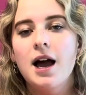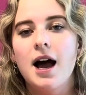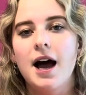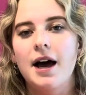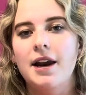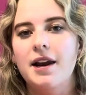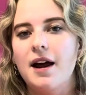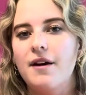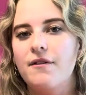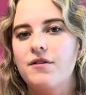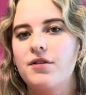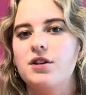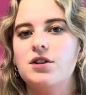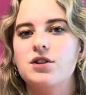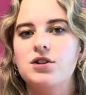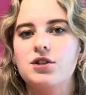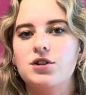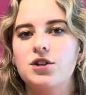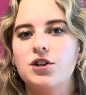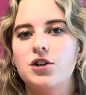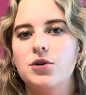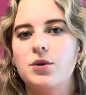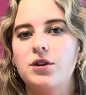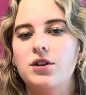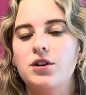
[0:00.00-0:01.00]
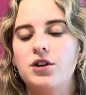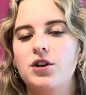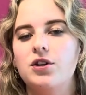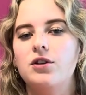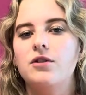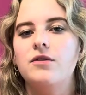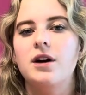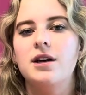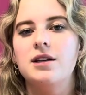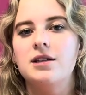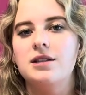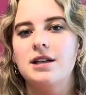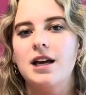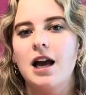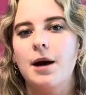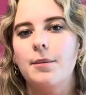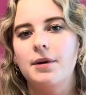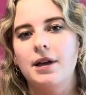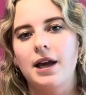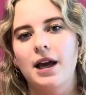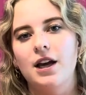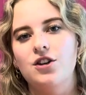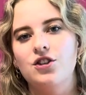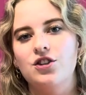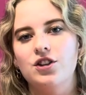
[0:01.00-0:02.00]
and everything to do with the university
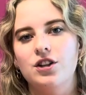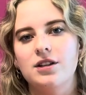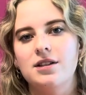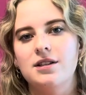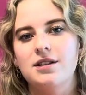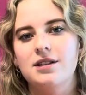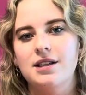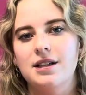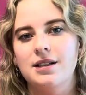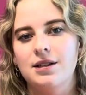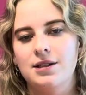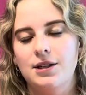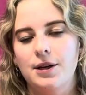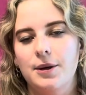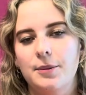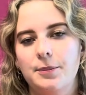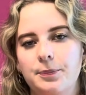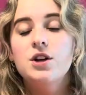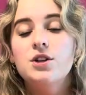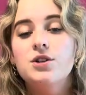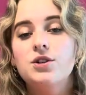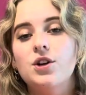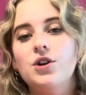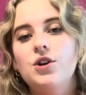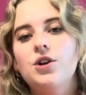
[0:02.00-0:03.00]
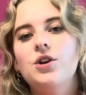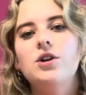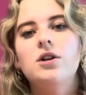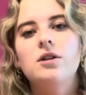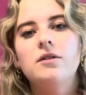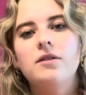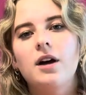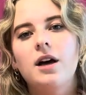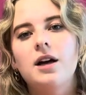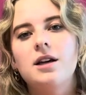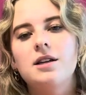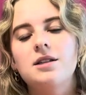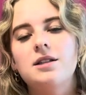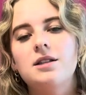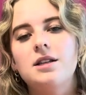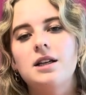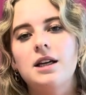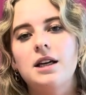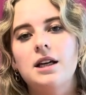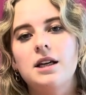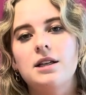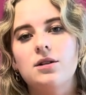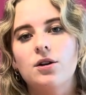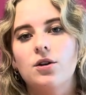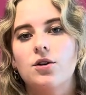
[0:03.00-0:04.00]
application system. So
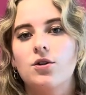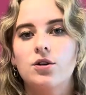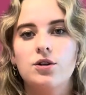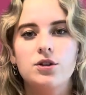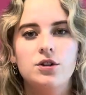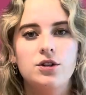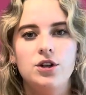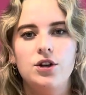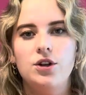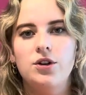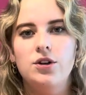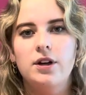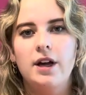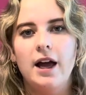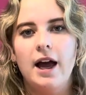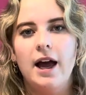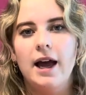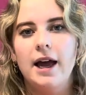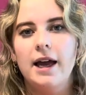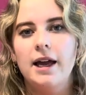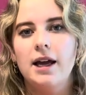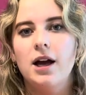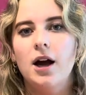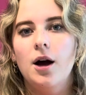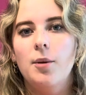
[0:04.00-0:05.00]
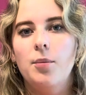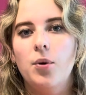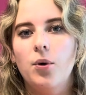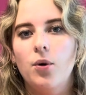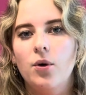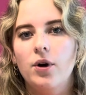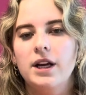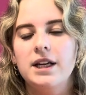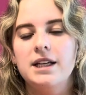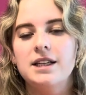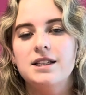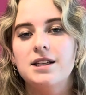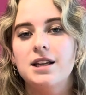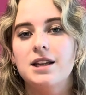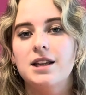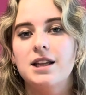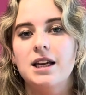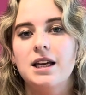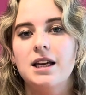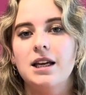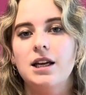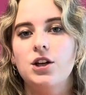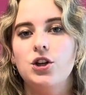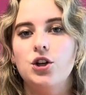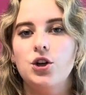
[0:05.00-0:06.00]
universities across the UK appoint the
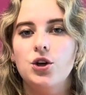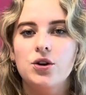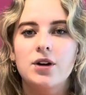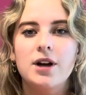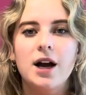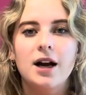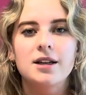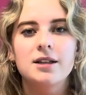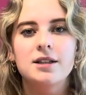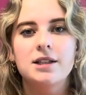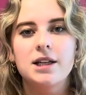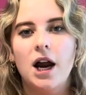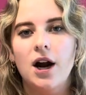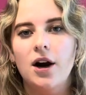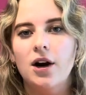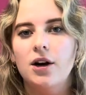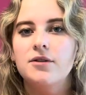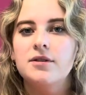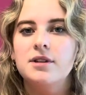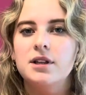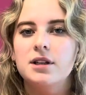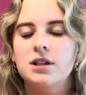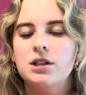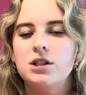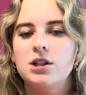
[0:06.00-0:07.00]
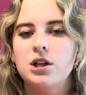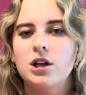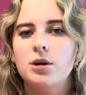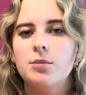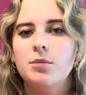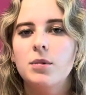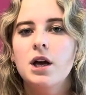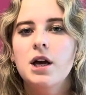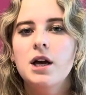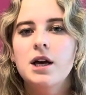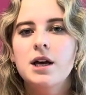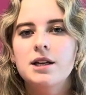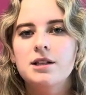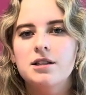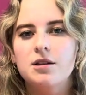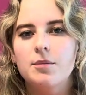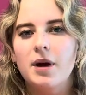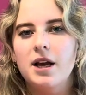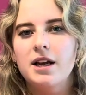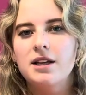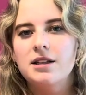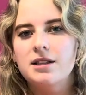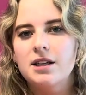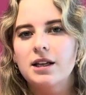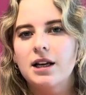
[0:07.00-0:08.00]
UCAS tariff system to
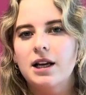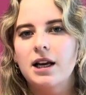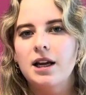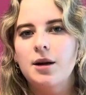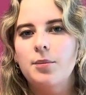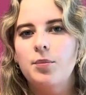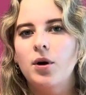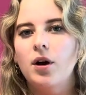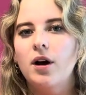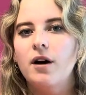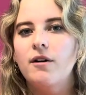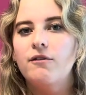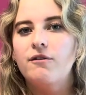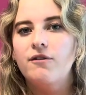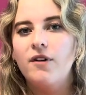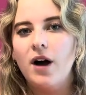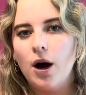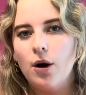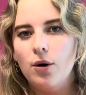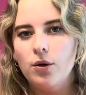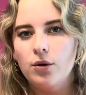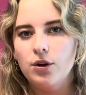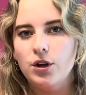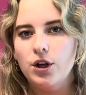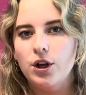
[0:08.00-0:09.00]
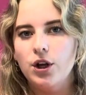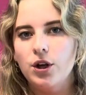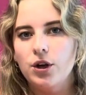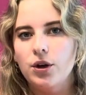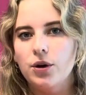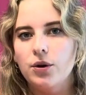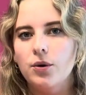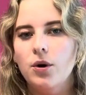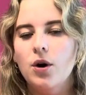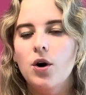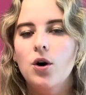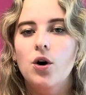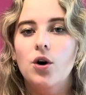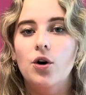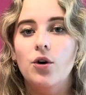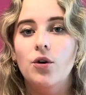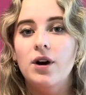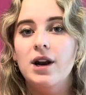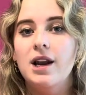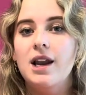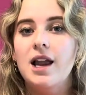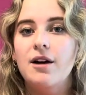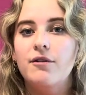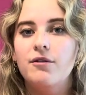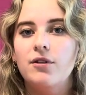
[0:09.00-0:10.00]
basically put a value or a
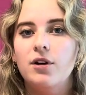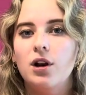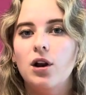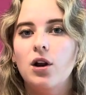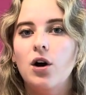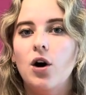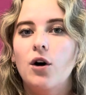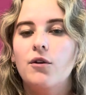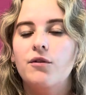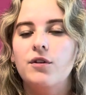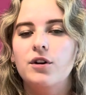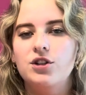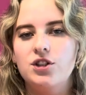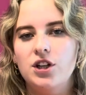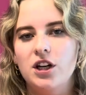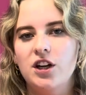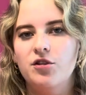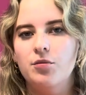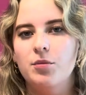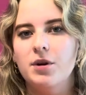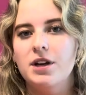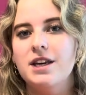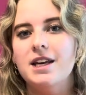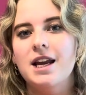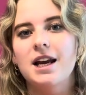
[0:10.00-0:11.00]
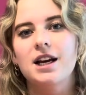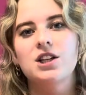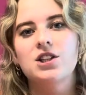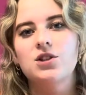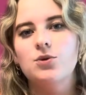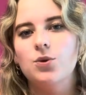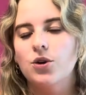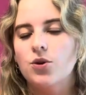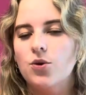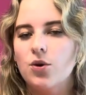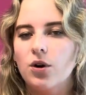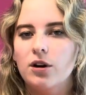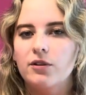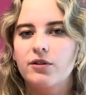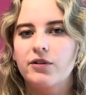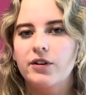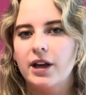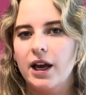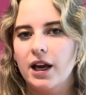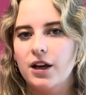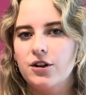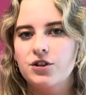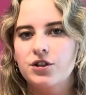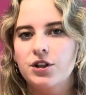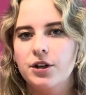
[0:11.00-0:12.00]
level of achievement next to a
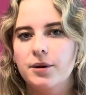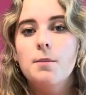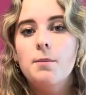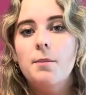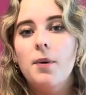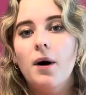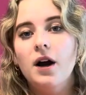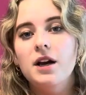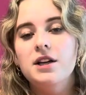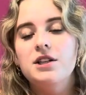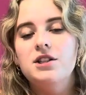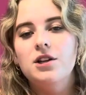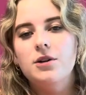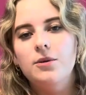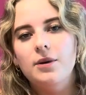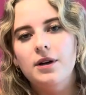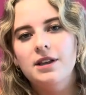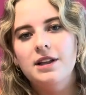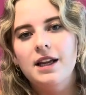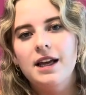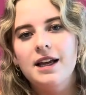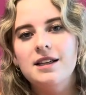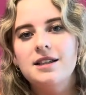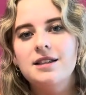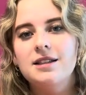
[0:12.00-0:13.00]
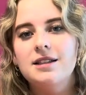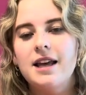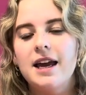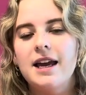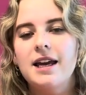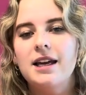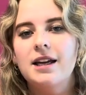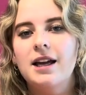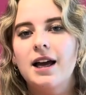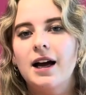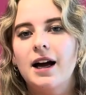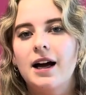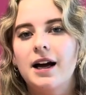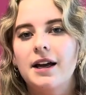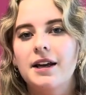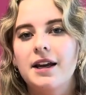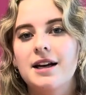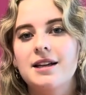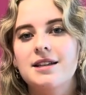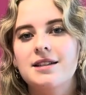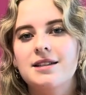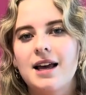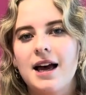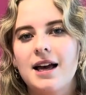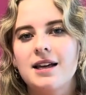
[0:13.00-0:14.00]
qualification. By doing this, they can
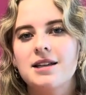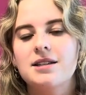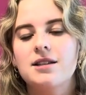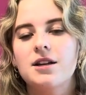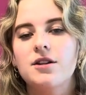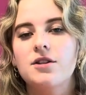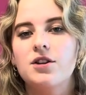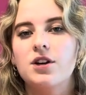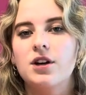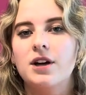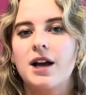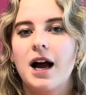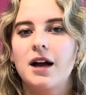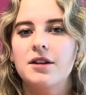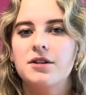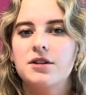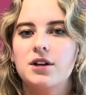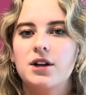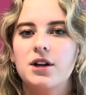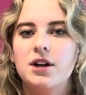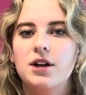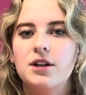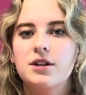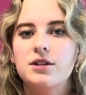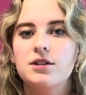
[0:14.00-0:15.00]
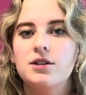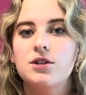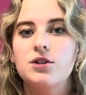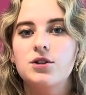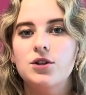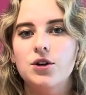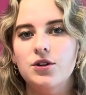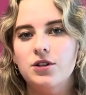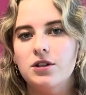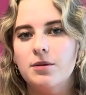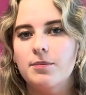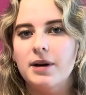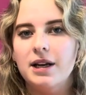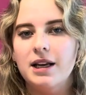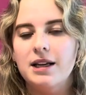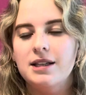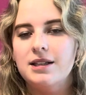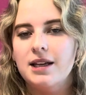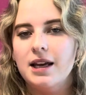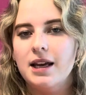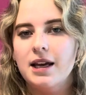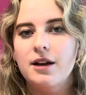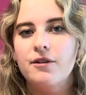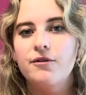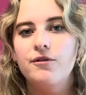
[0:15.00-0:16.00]
assess the candidate's
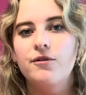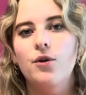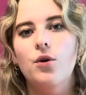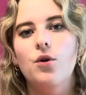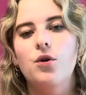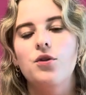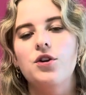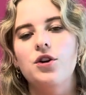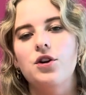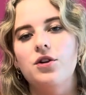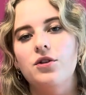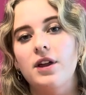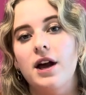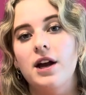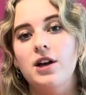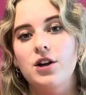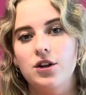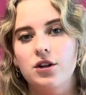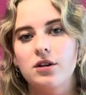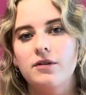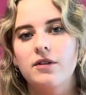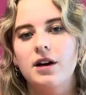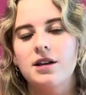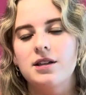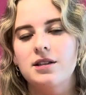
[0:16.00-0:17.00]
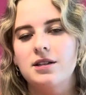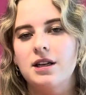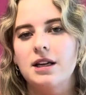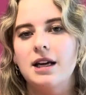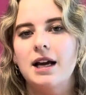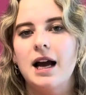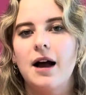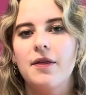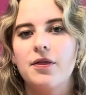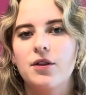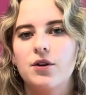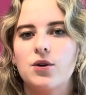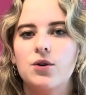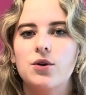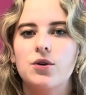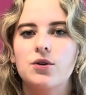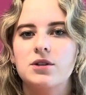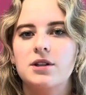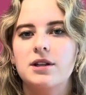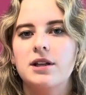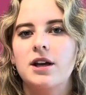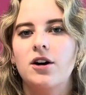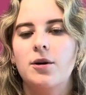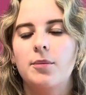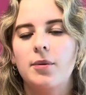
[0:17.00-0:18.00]
suitability for their university and the course
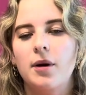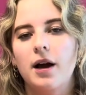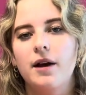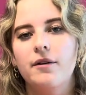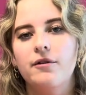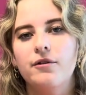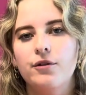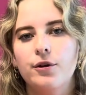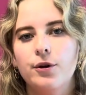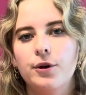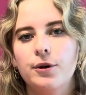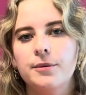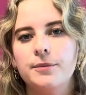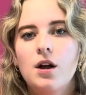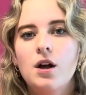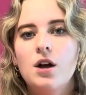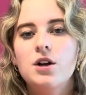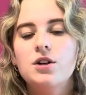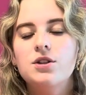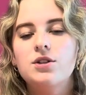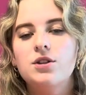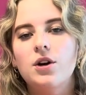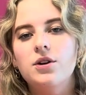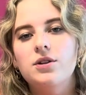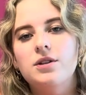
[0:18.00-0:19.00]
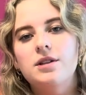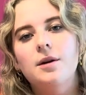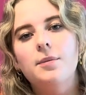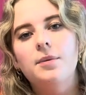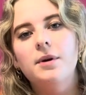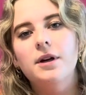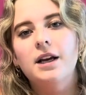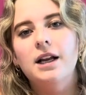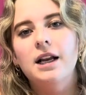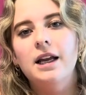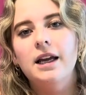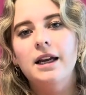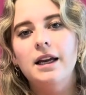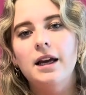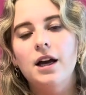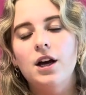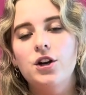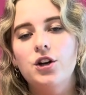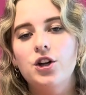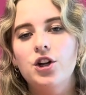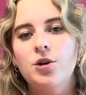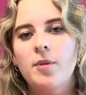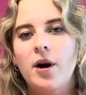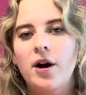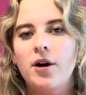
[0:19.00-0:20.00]
that they're applying for. So typically a
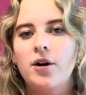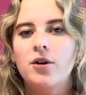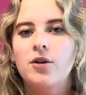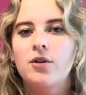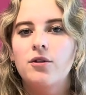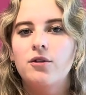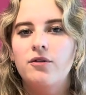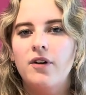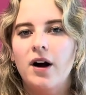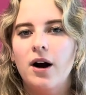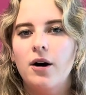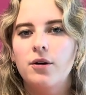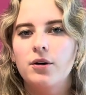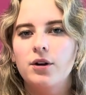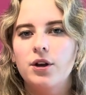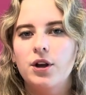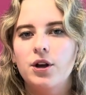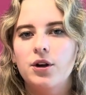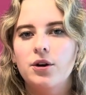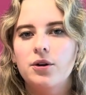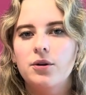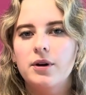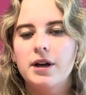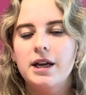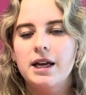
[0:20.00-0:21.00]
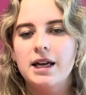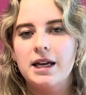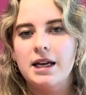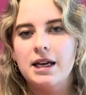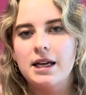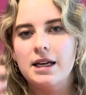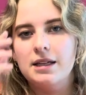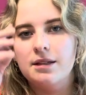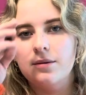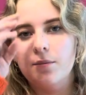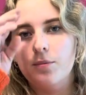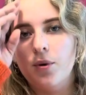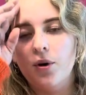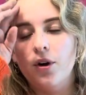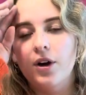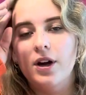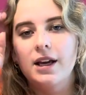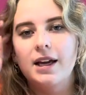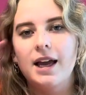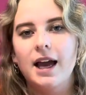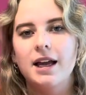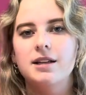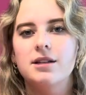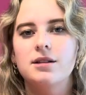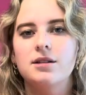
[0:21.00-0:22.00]
numerical value is put
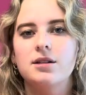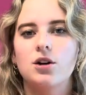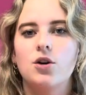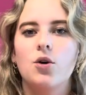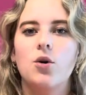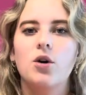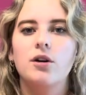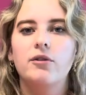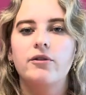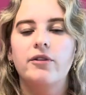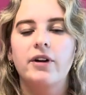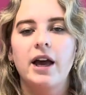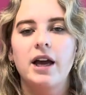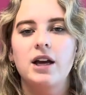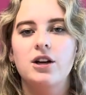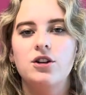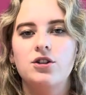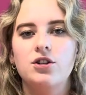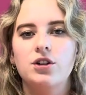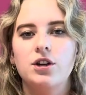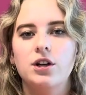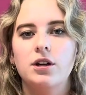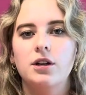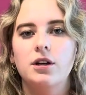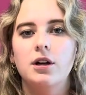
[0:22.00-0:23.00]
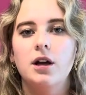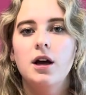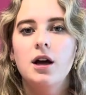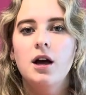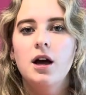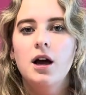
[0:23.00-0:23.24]
against a qualification.